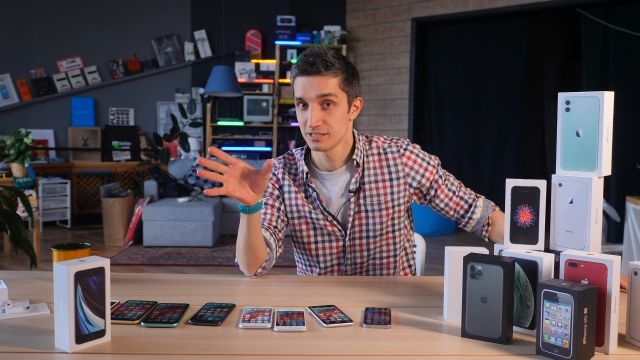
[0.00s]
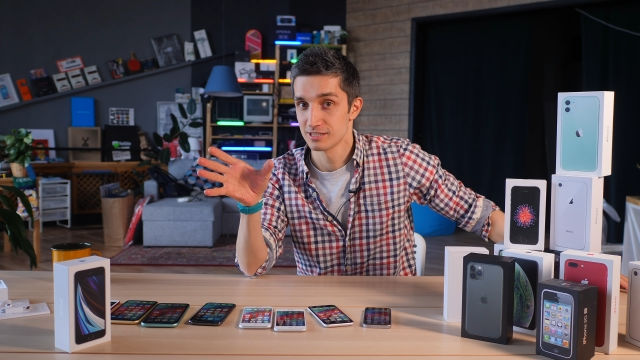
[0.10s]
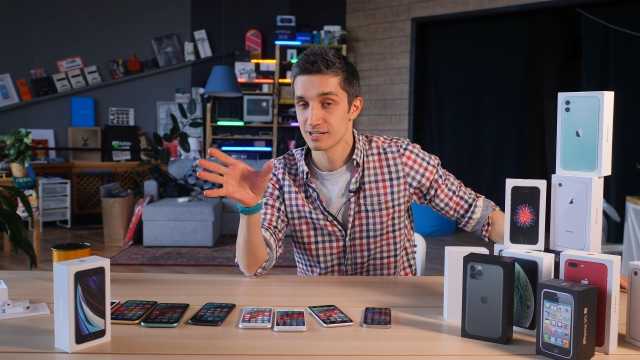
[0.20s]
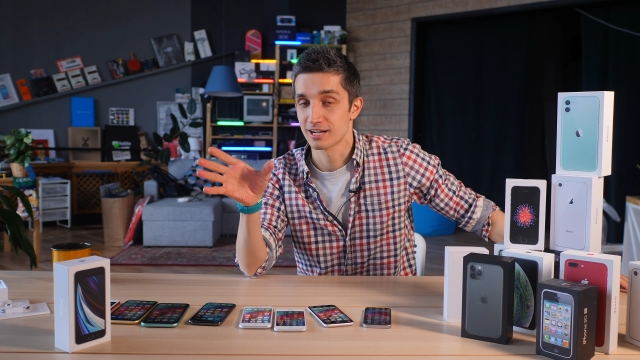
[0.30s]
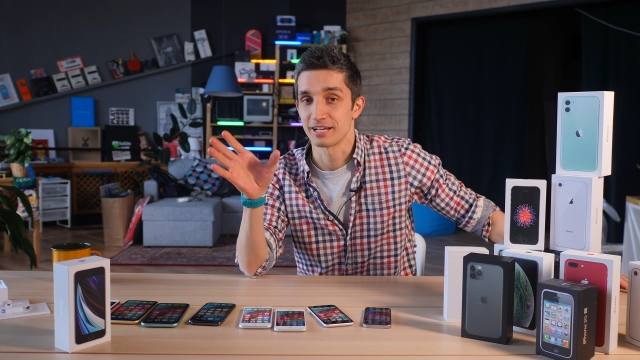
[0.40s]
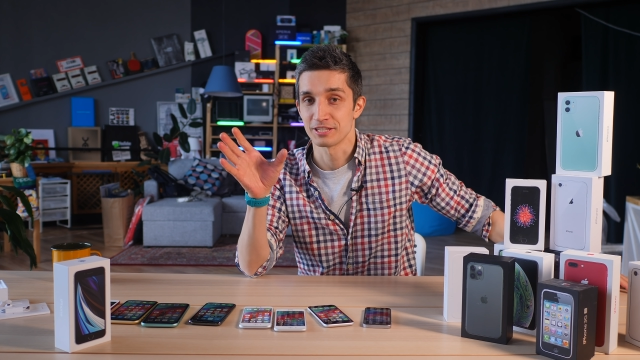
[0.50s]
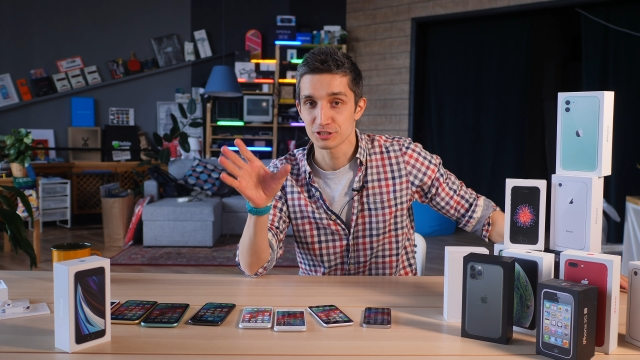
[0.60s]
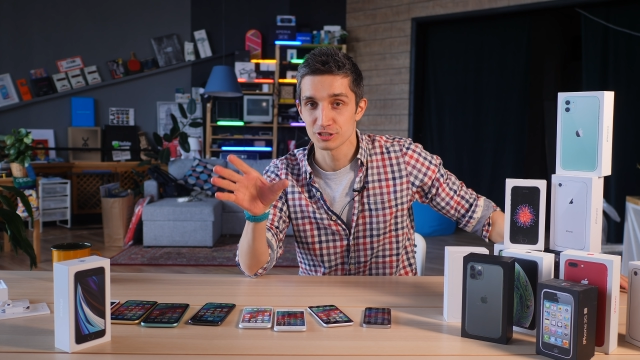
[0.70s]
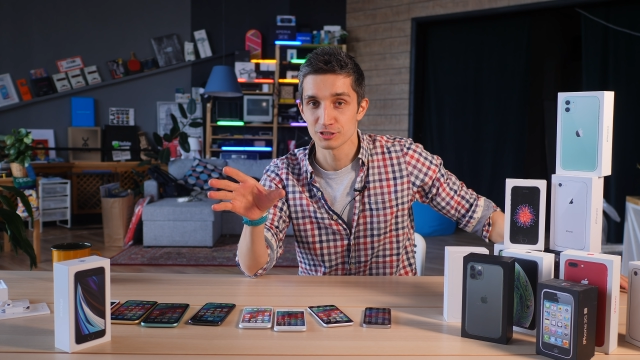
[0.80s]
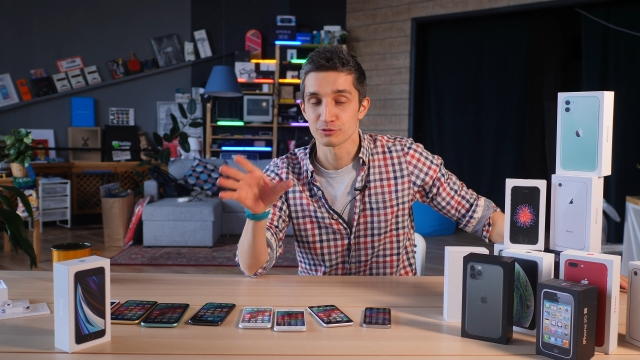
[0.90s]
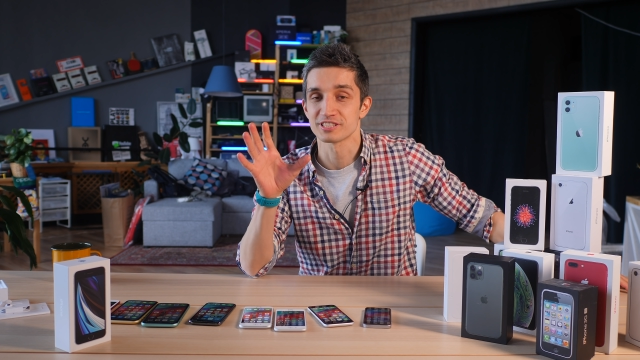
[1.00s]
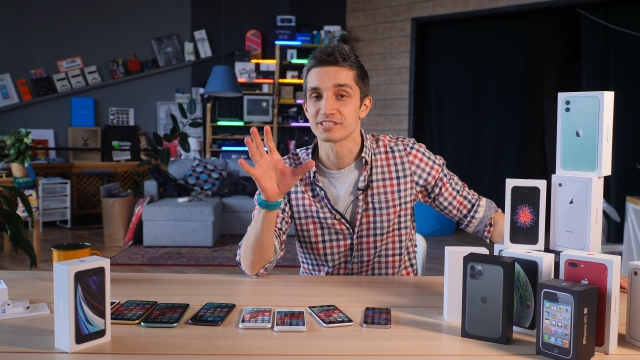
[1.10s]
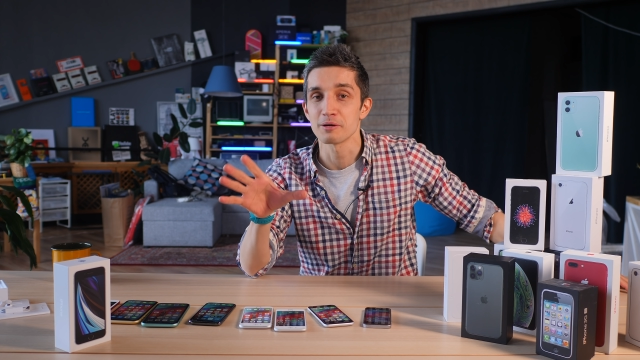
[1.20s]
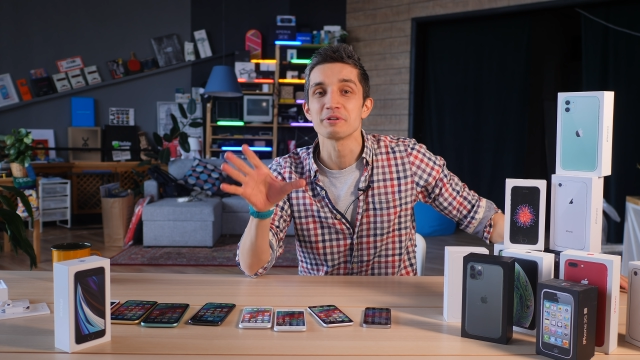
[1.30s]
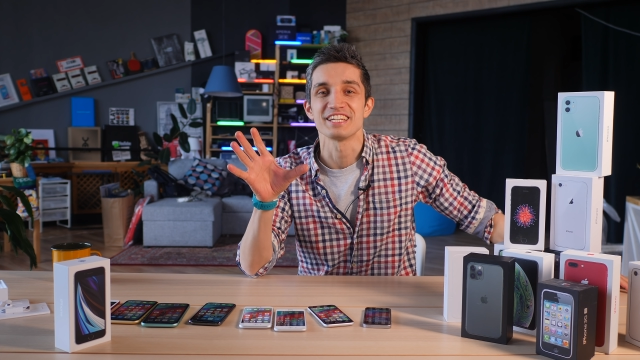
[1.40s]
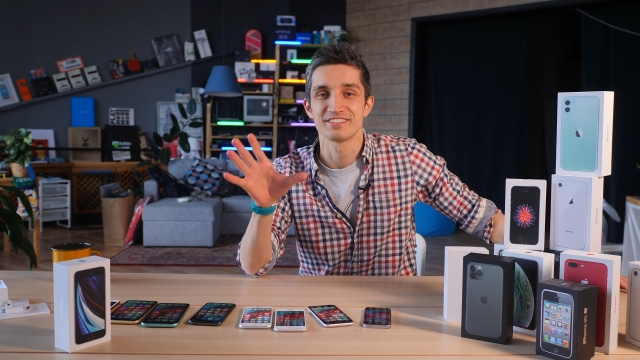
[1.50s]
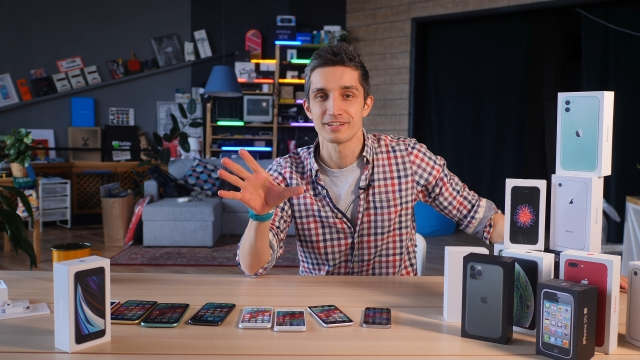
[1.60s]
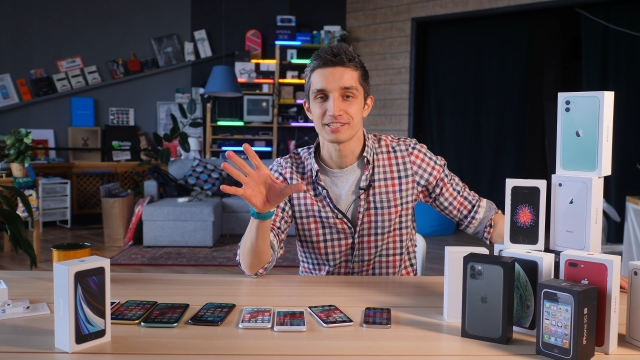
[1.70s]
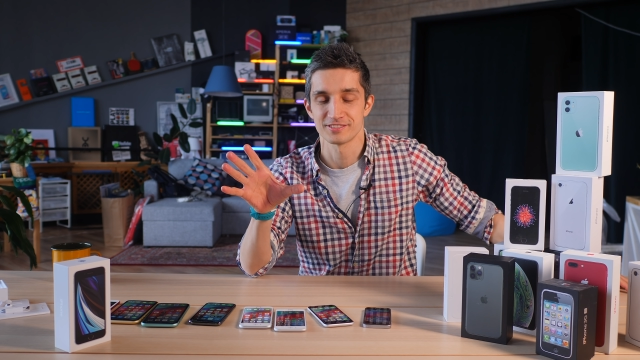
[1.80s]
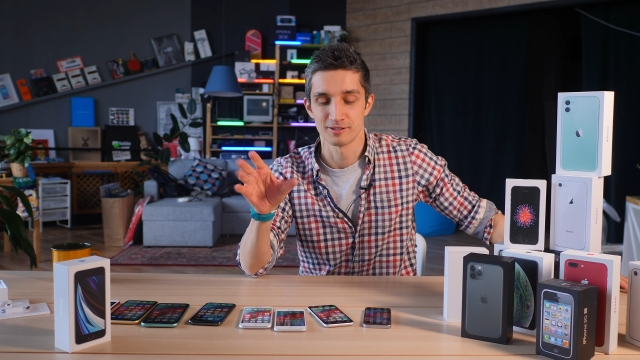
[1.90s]
Yeah, it's thought to be the most popular
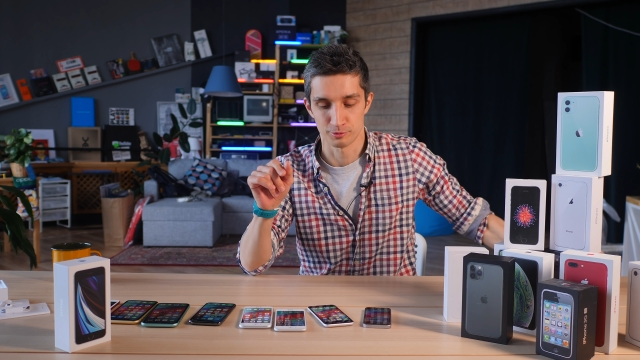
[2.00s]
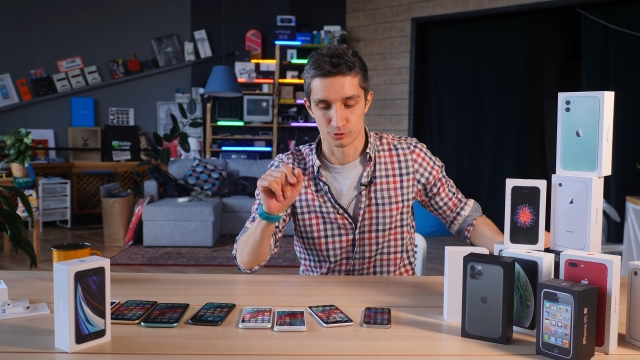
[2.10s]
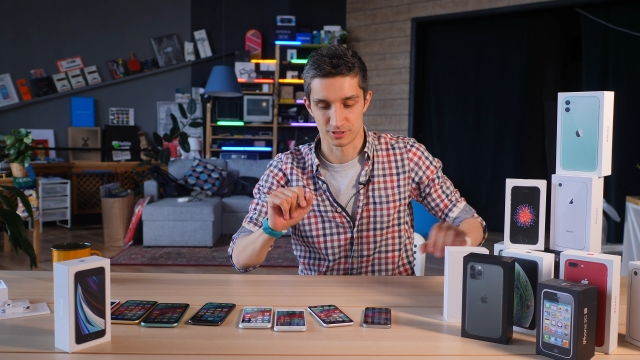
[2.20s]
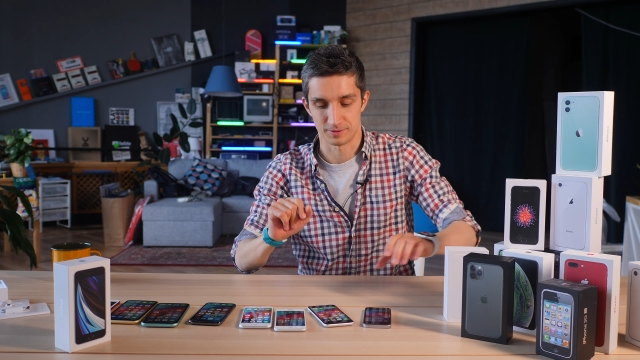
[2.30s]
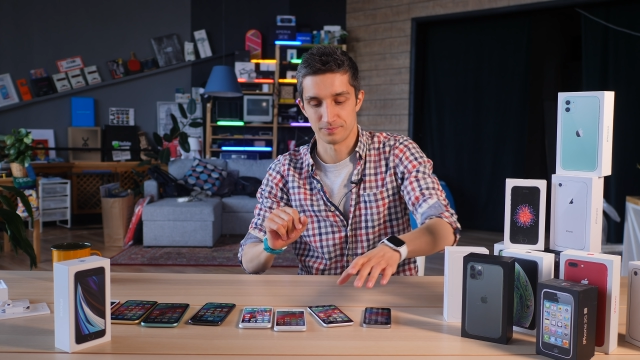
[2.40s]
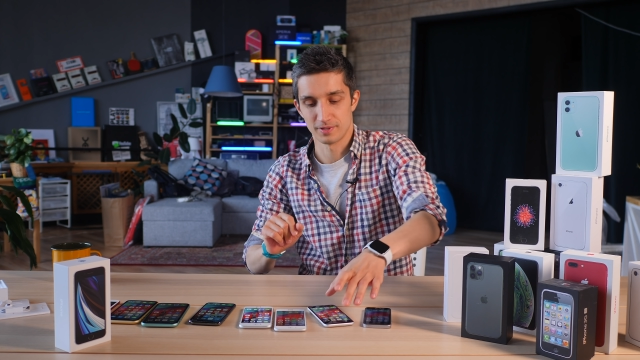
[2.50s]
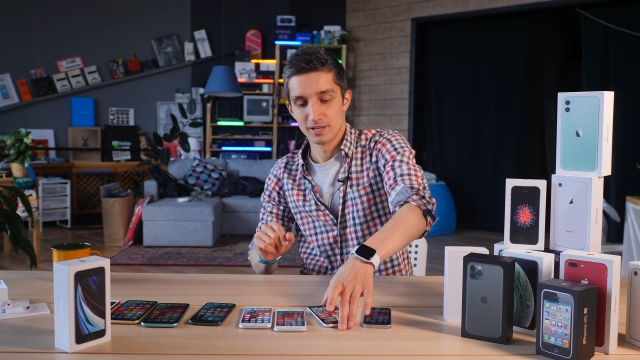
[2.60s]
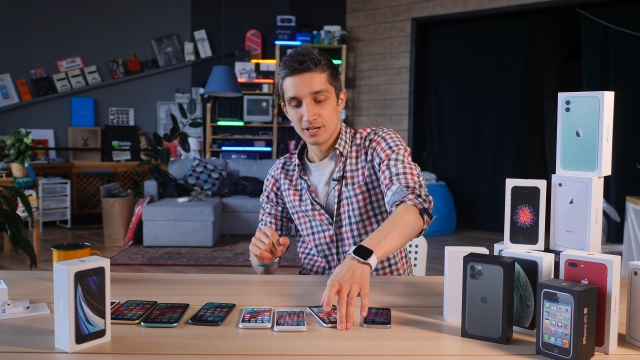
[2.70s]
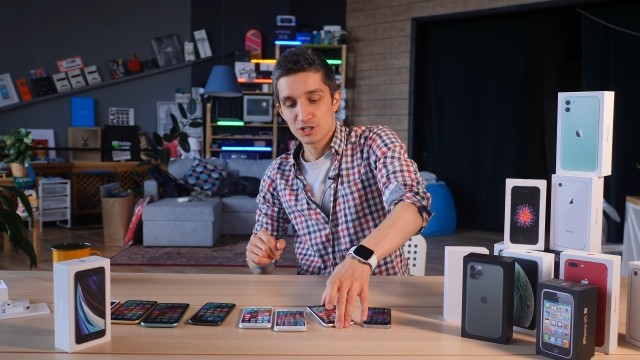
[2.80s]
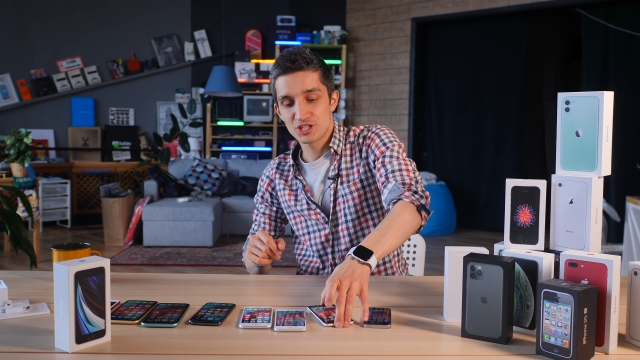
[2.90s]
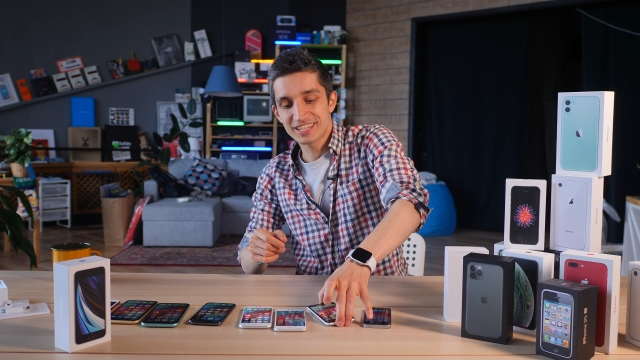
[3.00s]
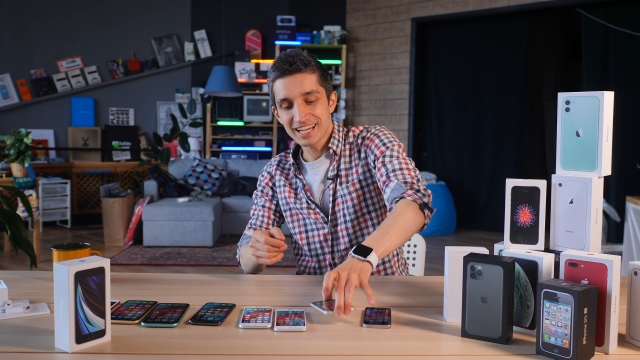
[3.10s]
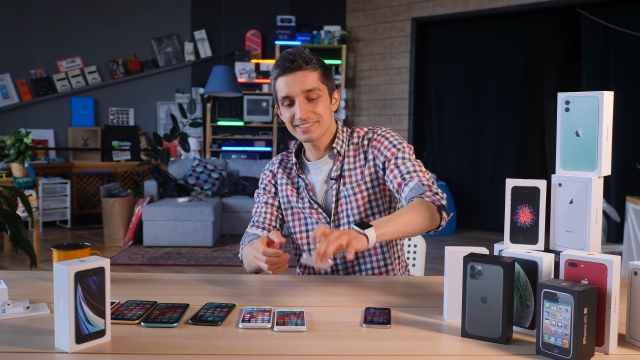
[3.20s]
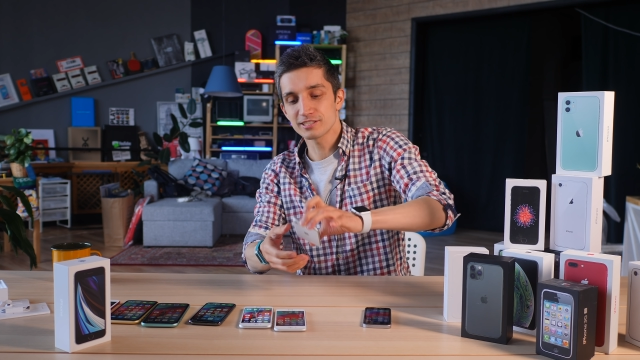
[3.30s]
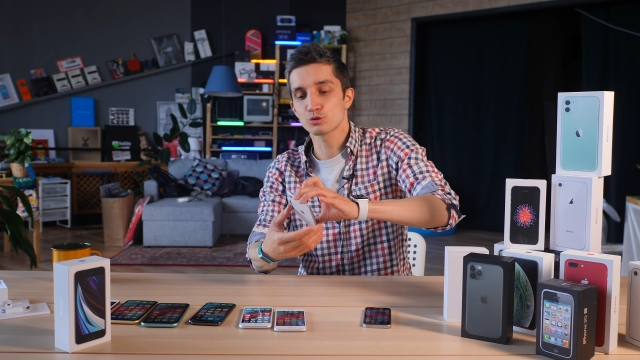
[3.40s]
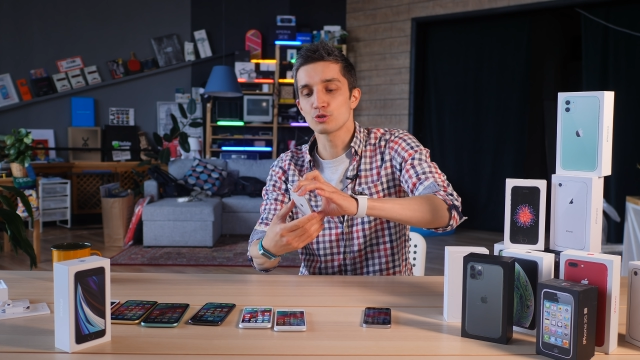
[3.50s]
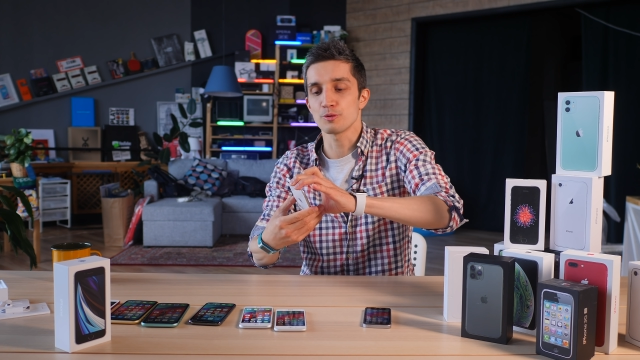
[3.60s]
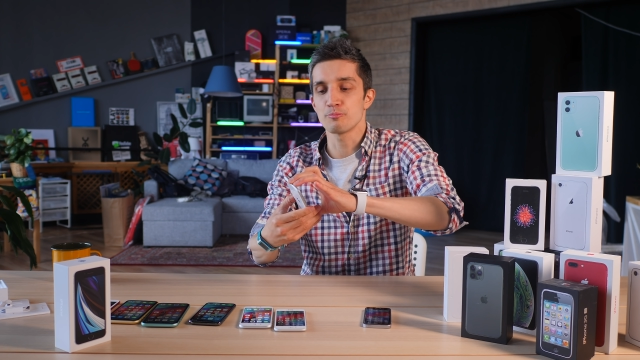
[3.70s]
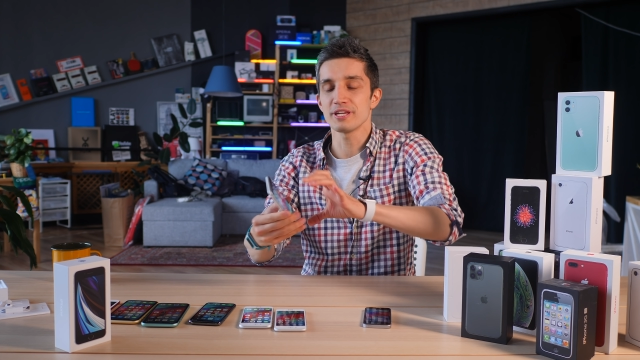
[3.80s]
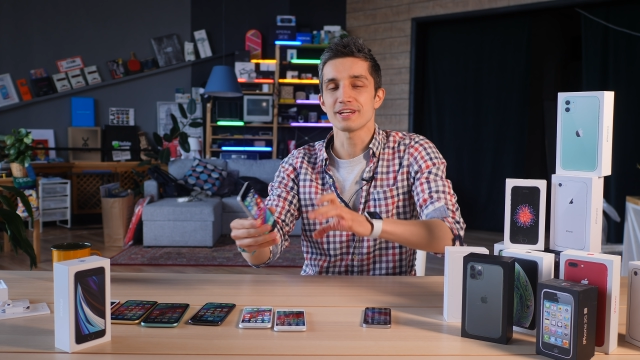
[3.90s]
iPhone because it's the
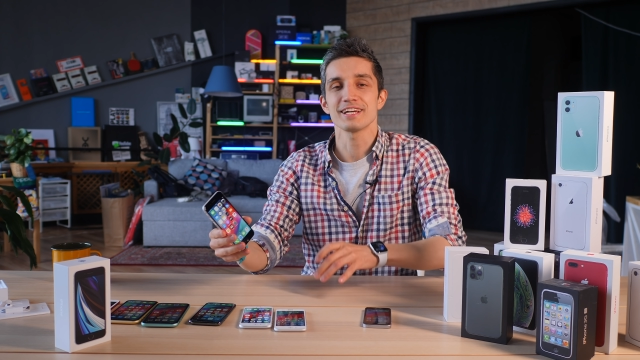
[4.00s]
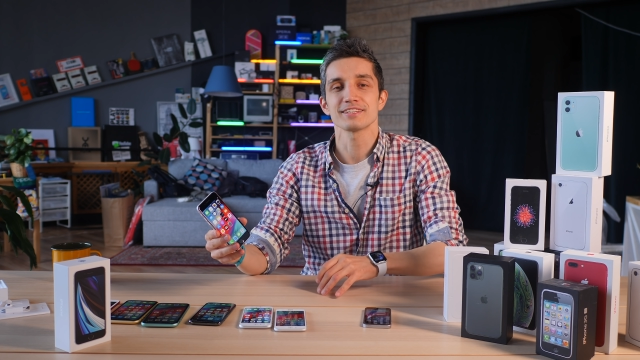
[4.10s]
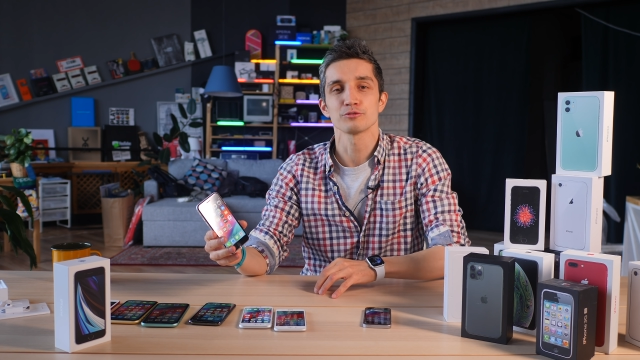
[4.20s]
cheapest.